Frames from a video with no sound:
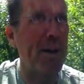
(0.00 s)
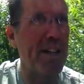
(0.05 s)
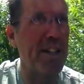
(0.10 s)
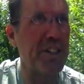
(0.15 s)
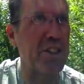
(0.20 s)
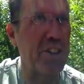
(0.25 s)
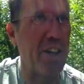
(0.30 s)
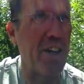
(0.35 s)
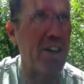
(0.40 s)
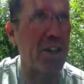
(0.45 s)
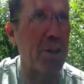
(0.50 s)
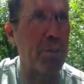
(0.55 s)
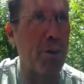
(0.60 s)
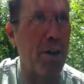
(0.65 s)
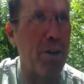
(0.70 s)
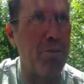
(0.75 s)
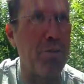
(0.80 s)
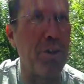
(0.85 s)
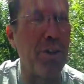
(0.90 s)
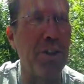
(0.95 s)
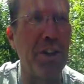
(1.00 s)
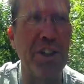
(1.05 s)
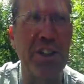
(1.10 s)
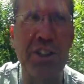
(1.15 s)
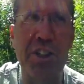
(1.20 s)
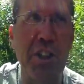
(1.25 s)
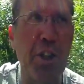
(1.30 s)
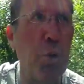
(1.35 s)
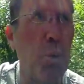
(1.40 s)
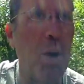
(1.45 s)
by the soccer ball field. He's
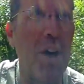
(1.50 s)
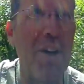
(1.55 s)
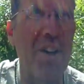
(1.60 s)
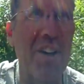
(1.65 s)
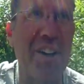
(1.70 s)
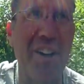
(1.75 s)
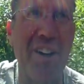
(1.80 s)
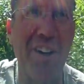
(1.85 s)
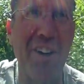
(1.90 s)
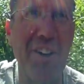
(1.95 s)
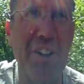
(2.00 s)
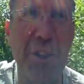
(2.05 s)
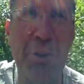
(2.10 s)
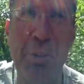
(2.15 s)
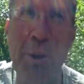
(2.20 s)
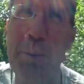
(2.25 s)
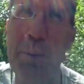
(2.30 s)
still wondering, are these